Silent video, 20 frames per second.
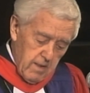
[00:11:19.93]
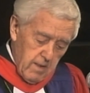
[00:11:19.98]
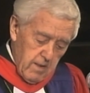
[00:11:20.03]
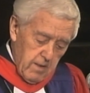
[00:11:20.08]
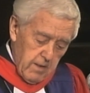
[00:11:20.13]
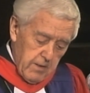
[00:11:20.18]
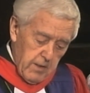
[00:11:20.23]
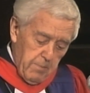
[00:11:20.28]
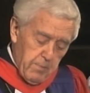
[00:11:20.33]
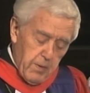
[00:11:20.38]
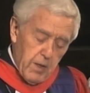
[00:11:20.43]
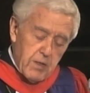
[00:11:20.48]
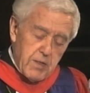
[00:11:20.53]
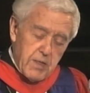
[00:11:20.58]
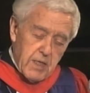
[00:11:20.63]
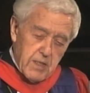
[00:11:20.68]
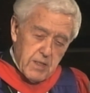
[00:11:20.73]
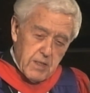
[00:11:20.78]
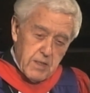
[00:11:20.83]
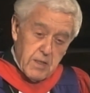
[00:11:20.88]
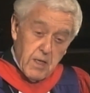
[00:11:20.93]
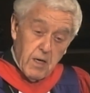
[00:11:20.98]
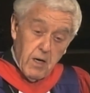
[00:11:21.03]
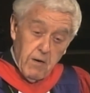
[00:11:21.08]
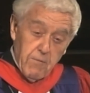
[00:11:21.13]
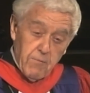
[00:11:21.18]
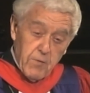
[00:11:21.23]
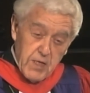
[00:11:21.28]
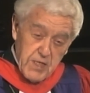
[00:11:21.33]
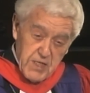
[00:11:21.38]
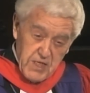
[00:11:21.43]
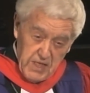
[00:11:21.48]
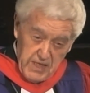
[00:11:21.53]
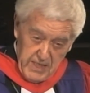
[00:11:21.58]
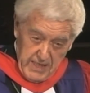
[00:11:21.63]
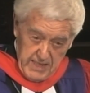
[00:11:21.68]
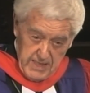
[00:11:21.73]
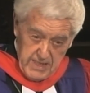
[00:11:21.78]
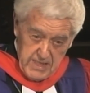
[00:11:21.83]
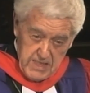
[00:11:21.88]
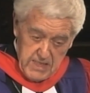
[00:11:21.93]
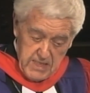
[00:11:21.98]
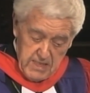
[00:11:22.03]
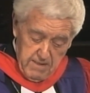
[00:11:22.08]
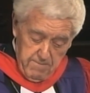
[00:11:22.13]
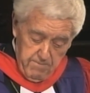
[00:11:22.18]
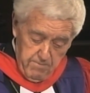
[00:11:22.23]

on the processes of resilience.